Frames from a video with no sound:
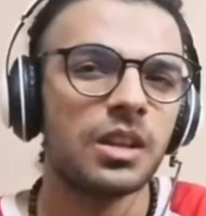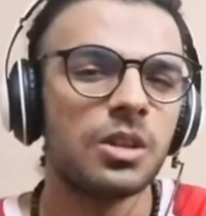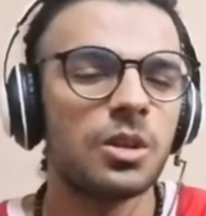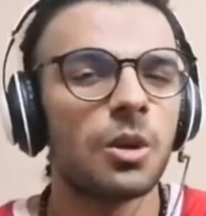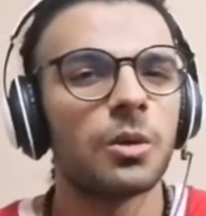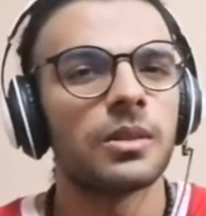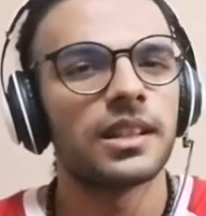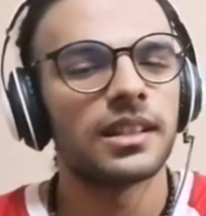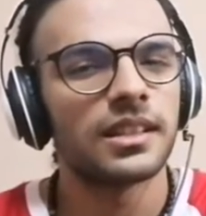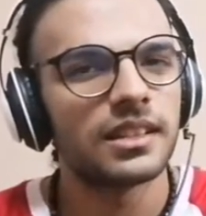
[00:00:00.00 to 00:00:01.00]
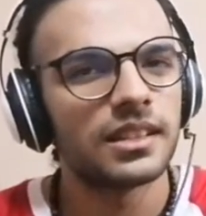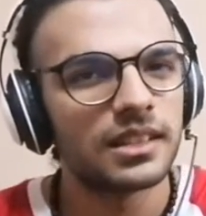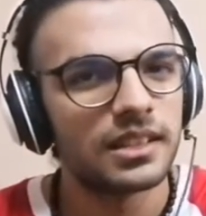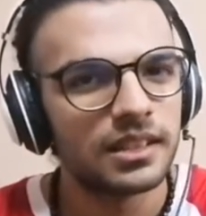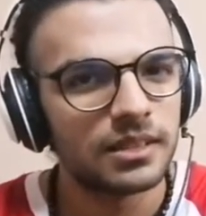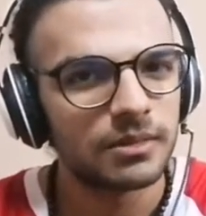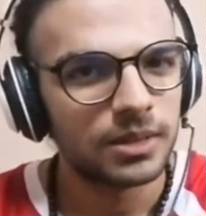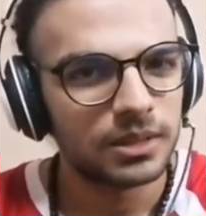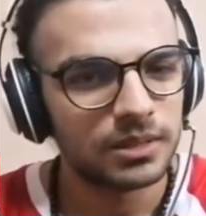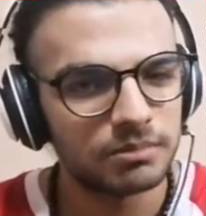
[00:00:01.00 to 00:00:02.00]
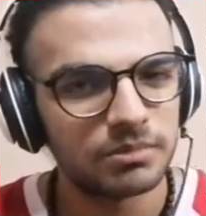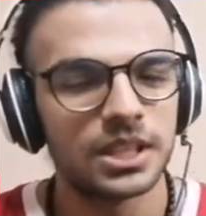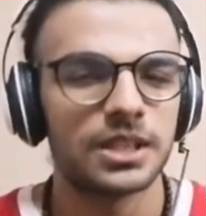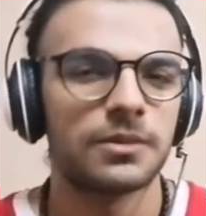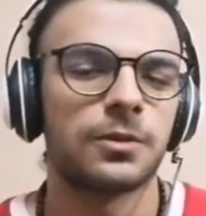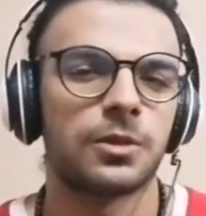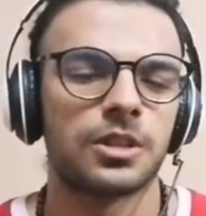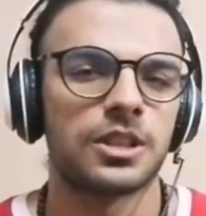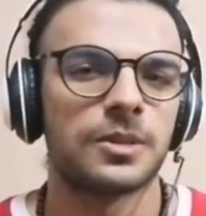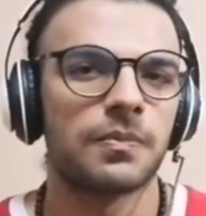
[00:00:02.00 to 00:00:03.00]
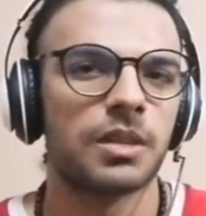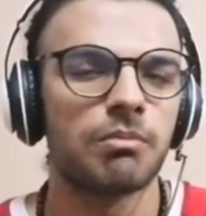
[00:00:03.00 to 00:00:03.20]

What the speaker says: You know, well, these words,